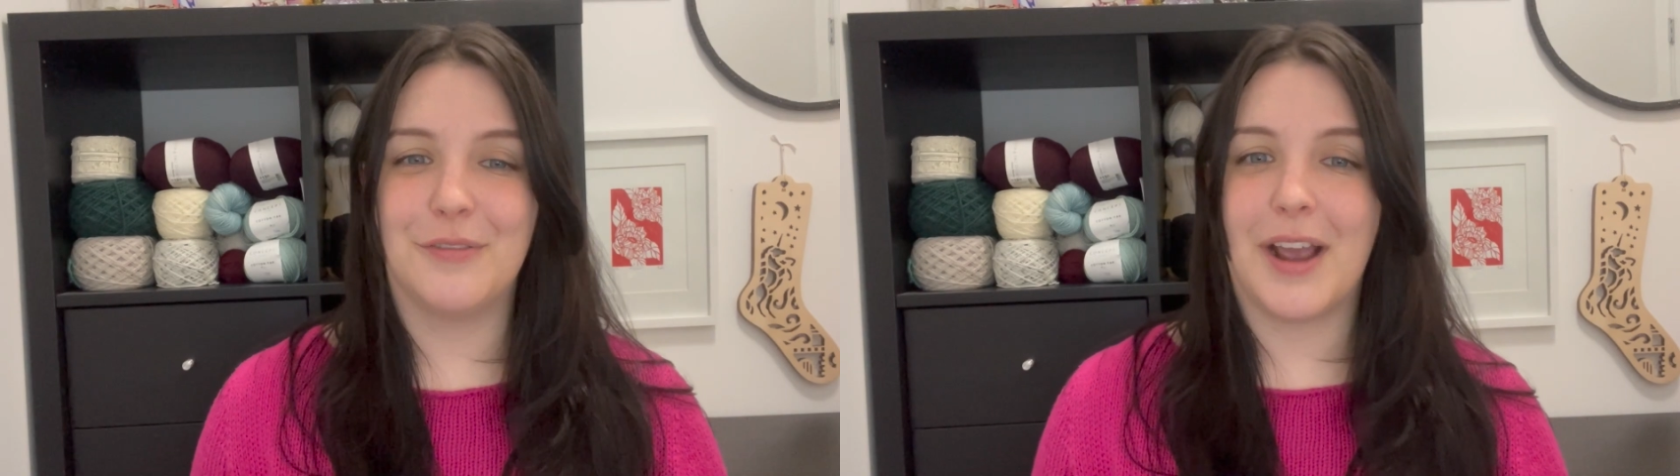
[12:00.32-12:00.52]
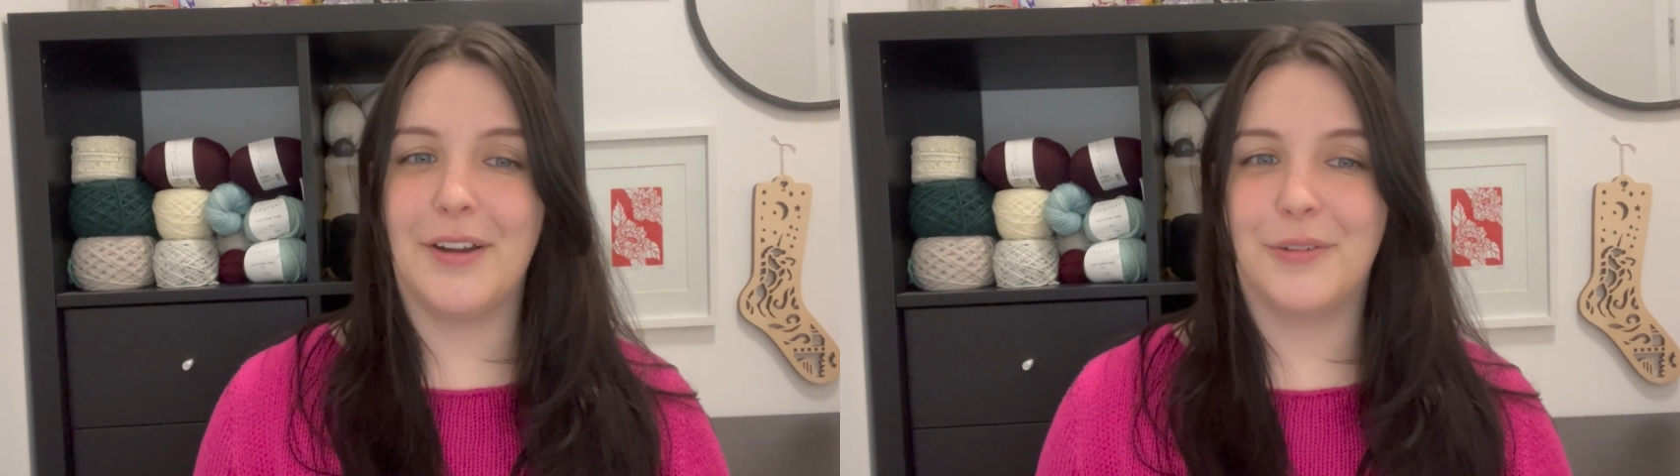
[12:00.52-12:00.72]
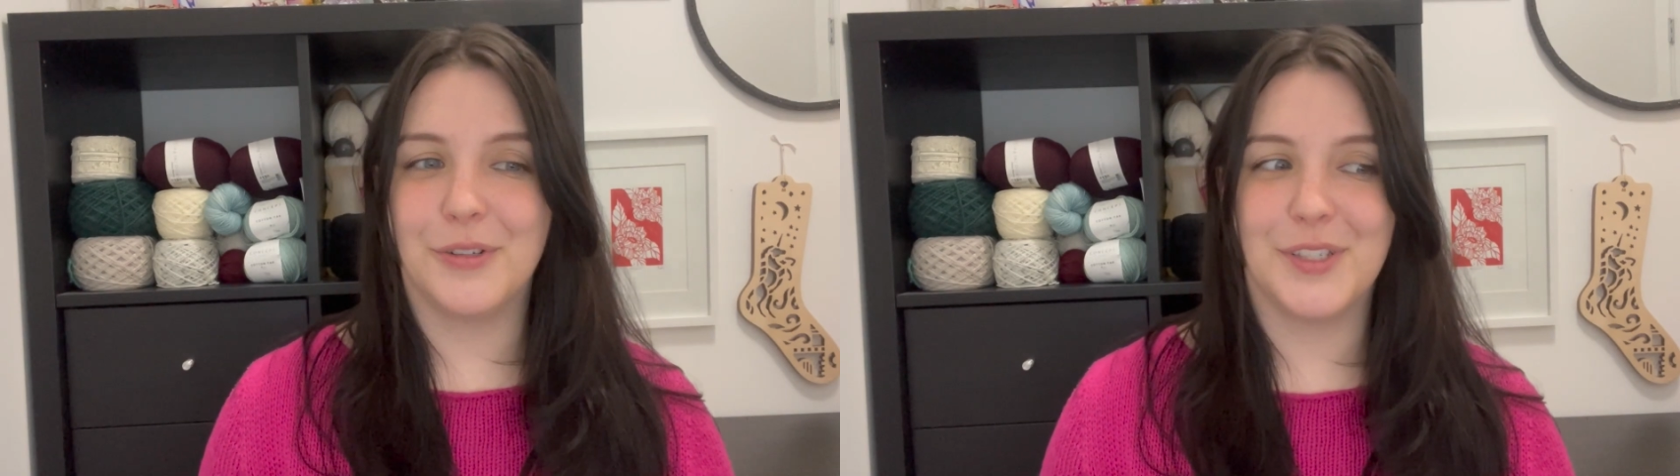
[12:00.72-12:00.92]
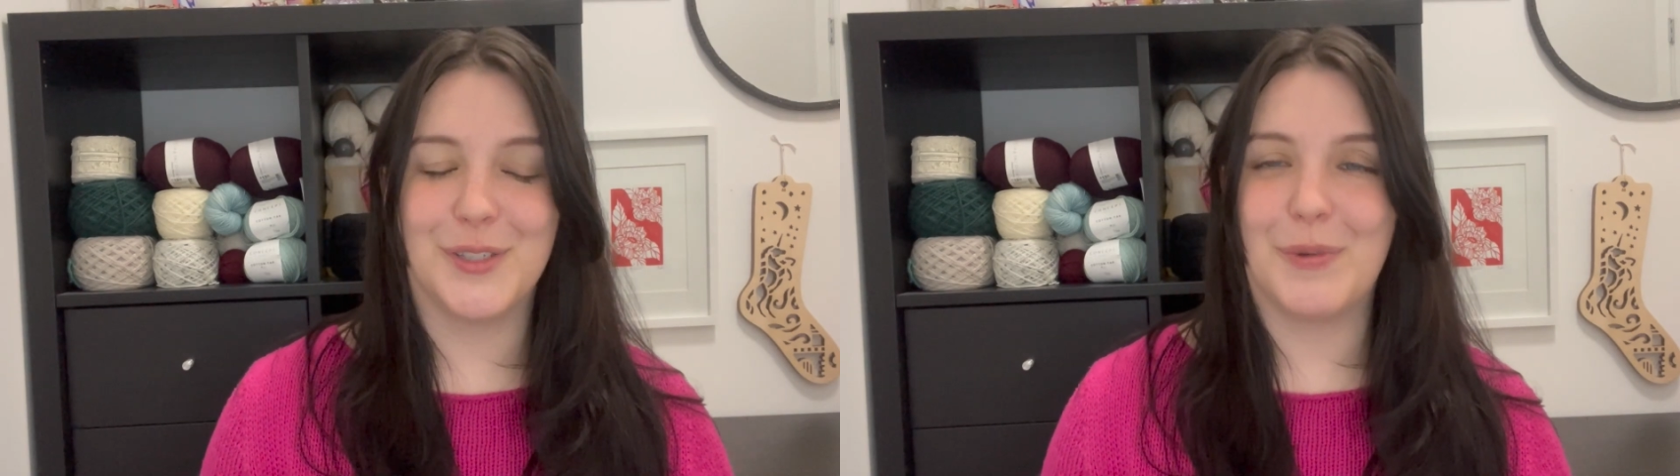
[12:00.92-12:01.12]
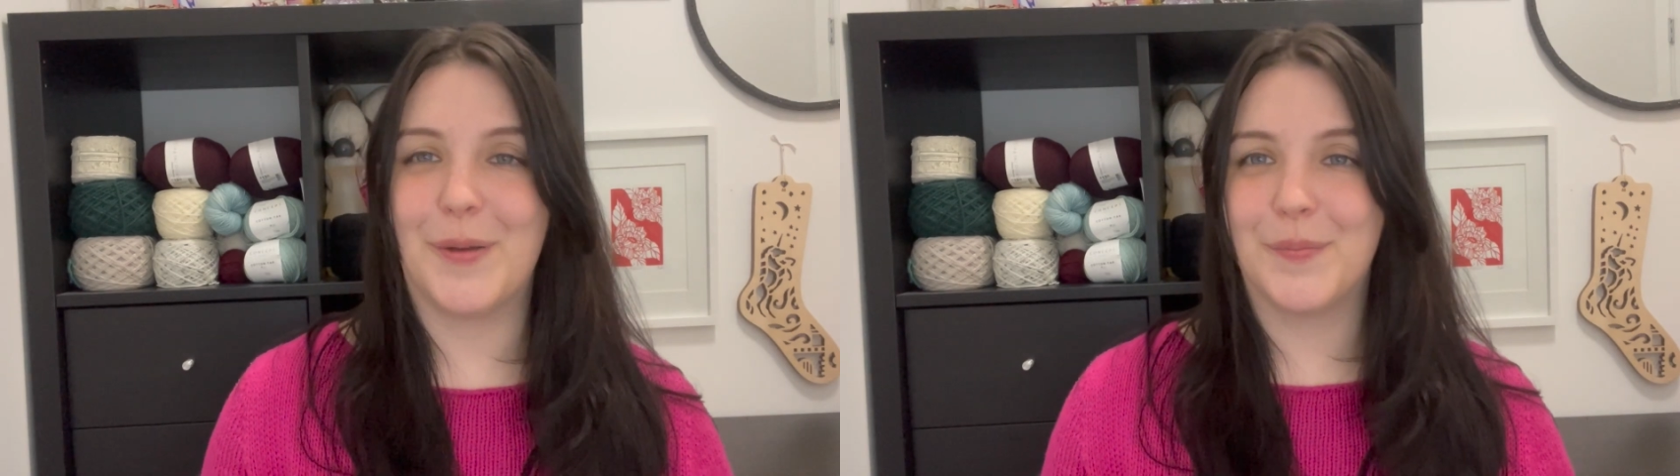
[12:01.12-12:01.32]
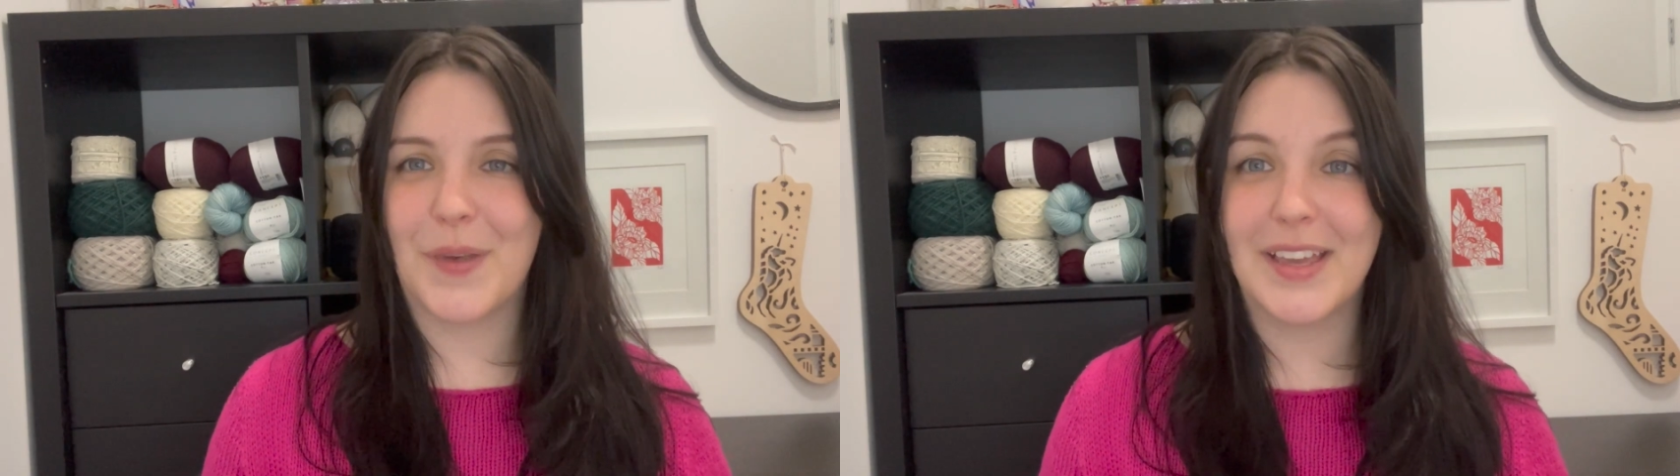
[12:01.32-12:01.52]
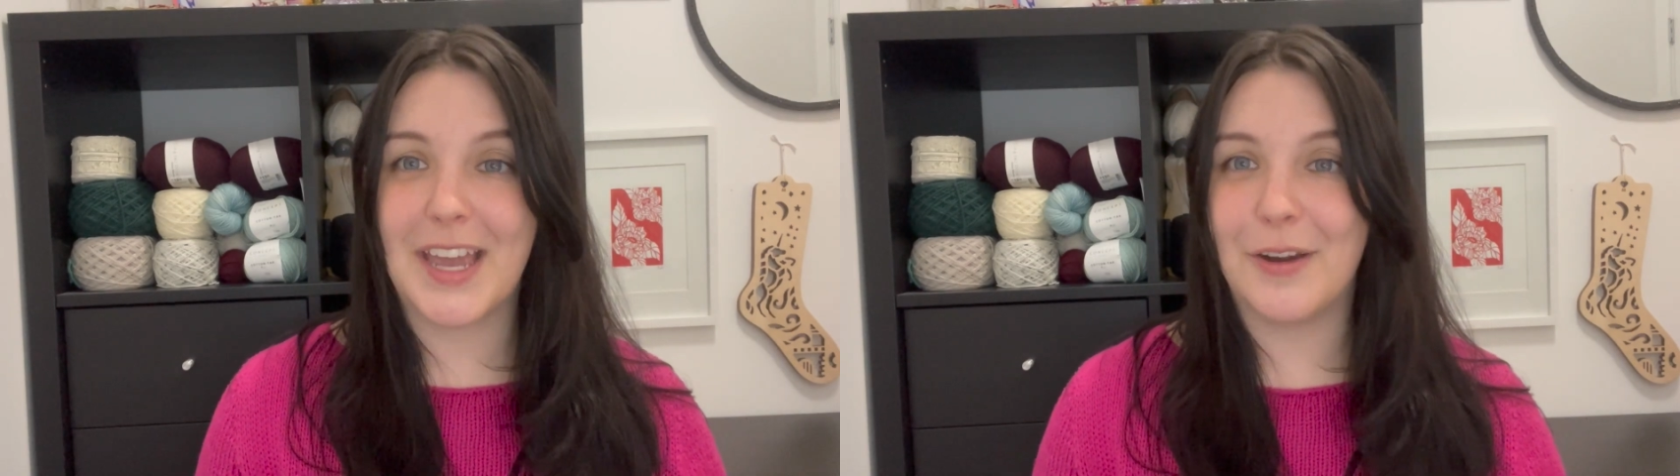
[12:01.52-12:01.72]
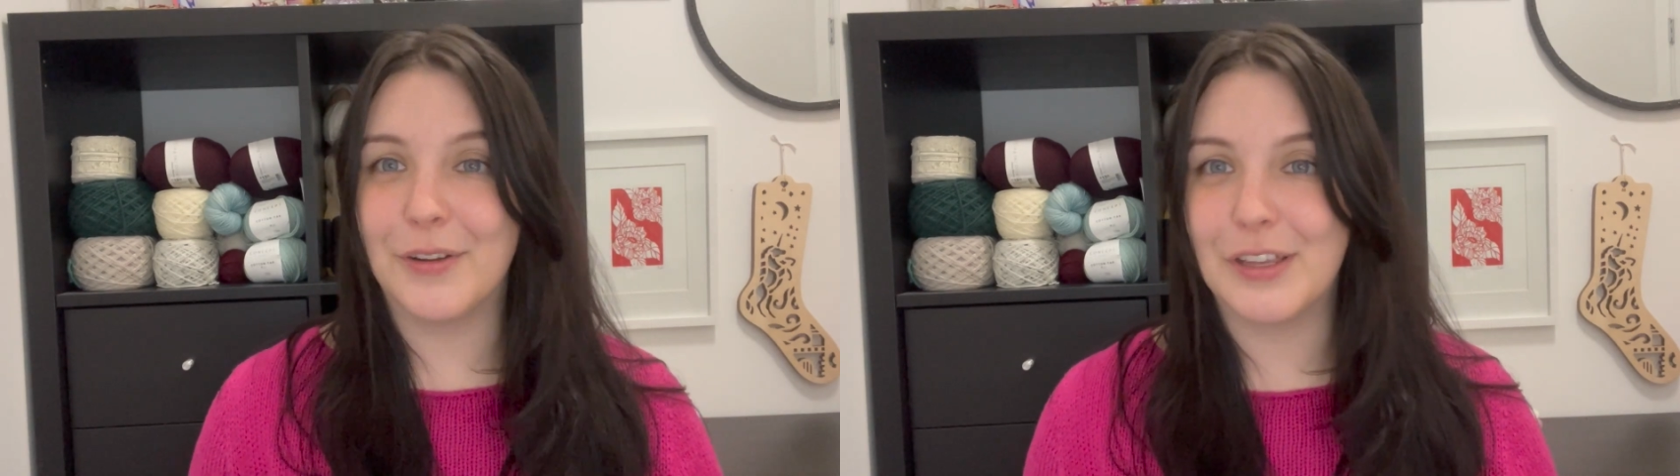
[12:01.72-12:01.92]
to ride horses, but I
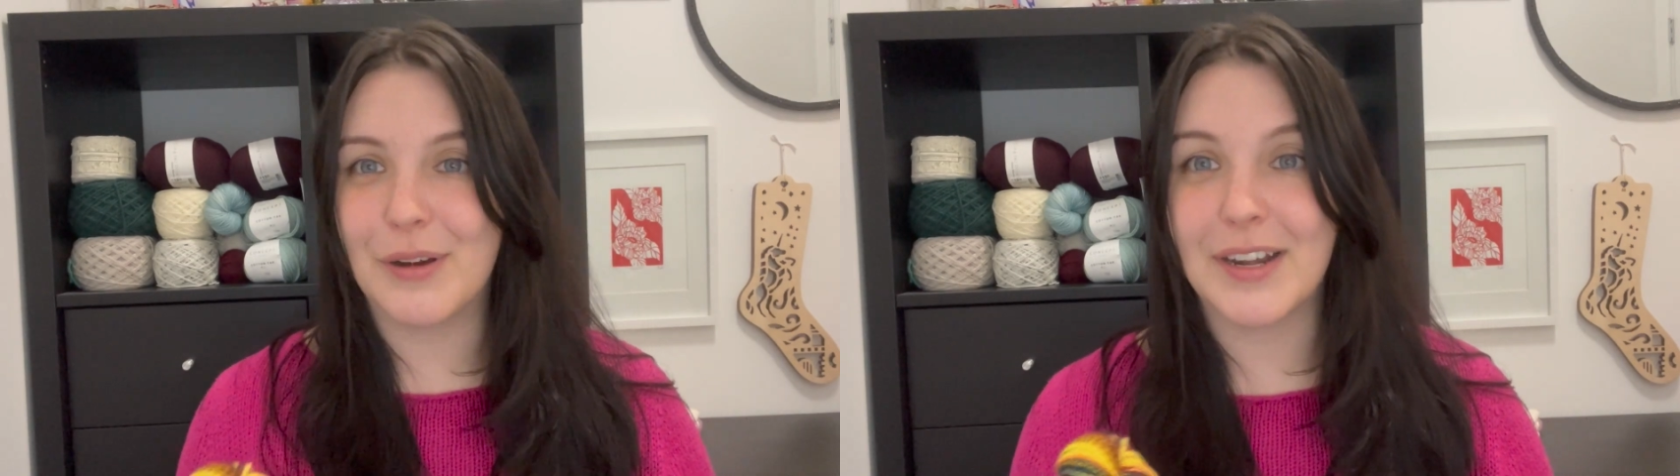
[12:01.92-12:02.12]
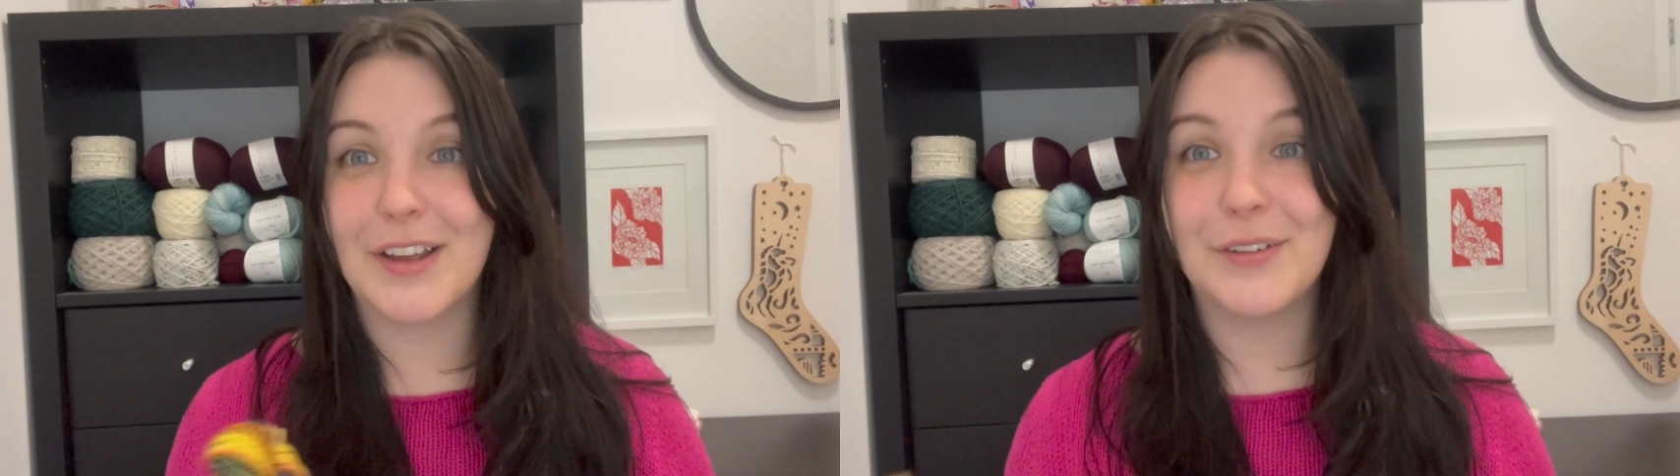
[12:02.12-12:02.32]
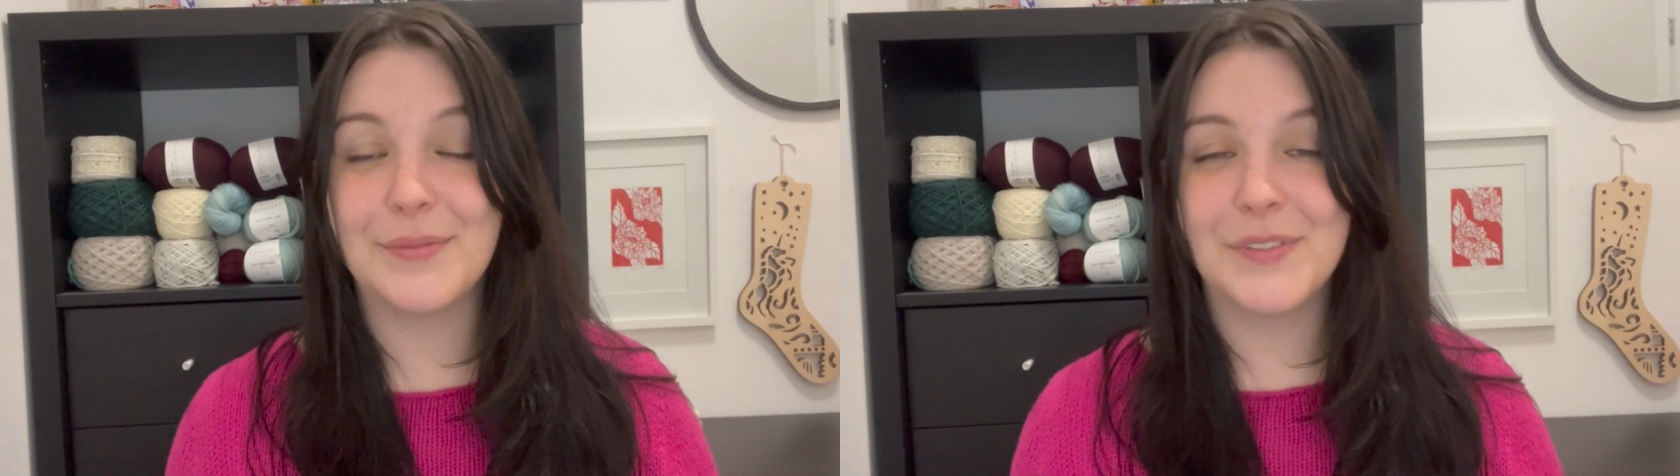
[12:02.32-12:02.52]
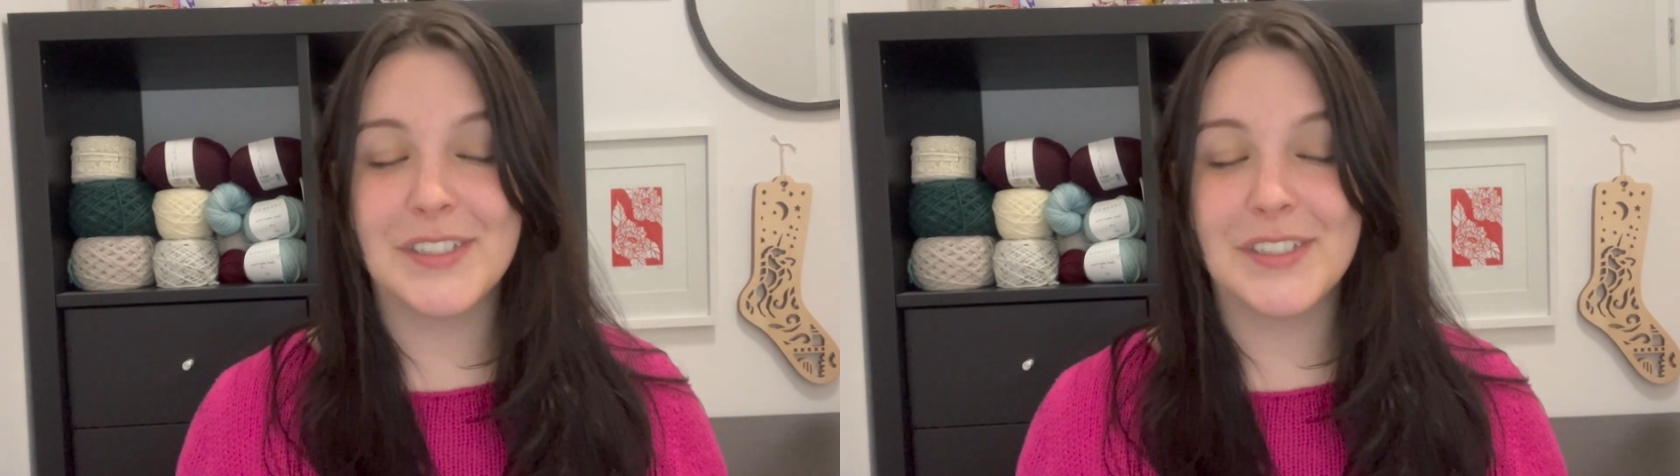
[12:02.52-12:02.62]
can't really right now